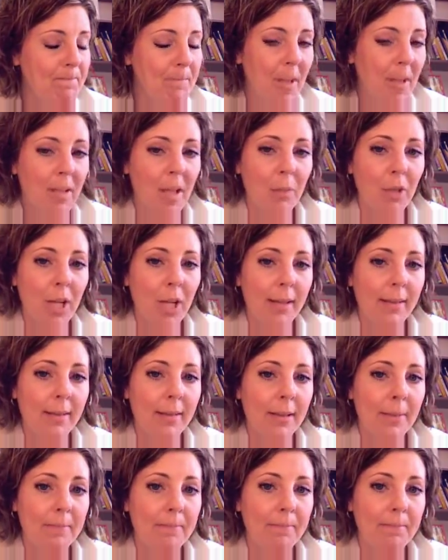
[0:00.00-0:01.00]

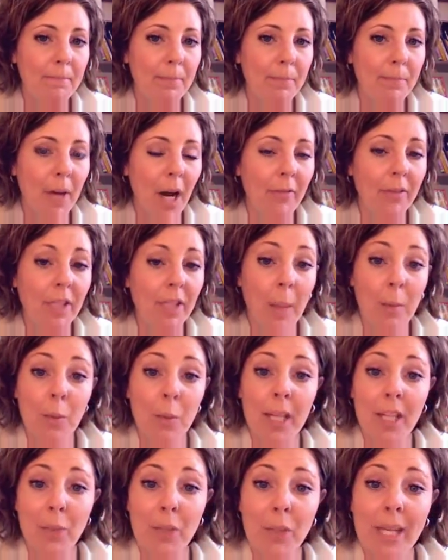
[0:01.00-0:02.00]
subjects, oftentimes
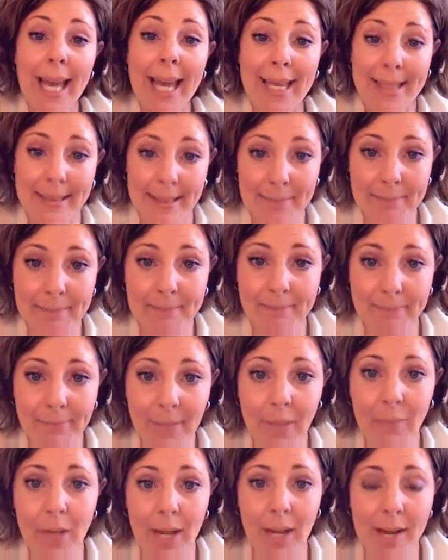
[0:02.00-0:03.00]
because we can't,
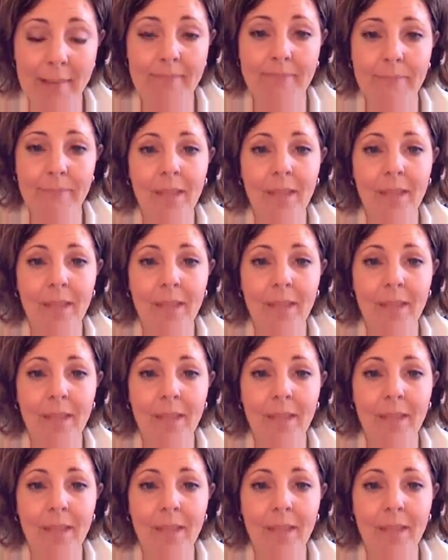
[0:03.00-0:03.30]
right?